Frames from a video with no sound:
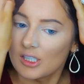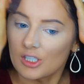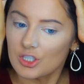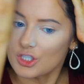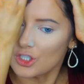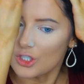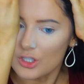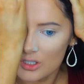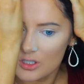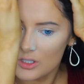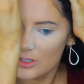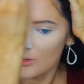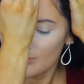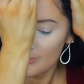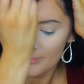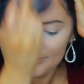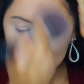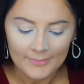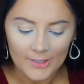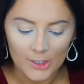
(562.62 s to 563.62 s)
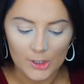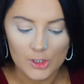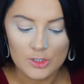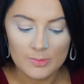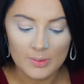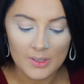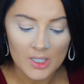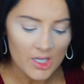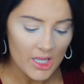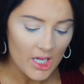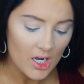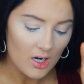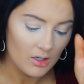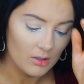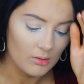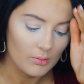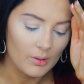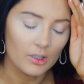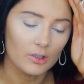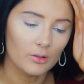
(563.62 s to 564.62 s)
it just, you spend all that
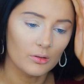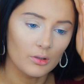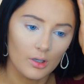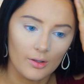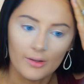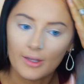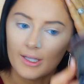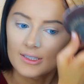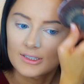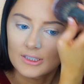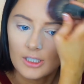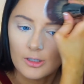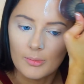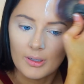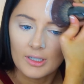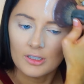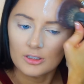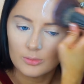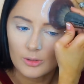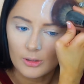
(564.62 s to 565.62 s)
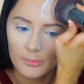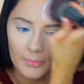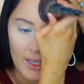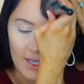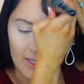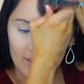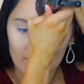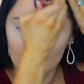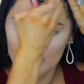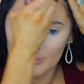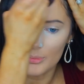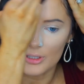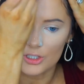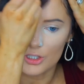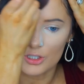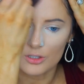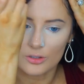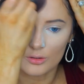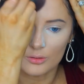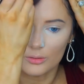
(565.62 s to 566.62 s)
hard work doing all that, so might as well pat it and be
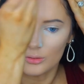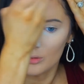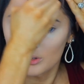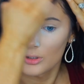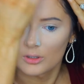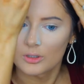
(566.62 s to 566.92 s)
gentle.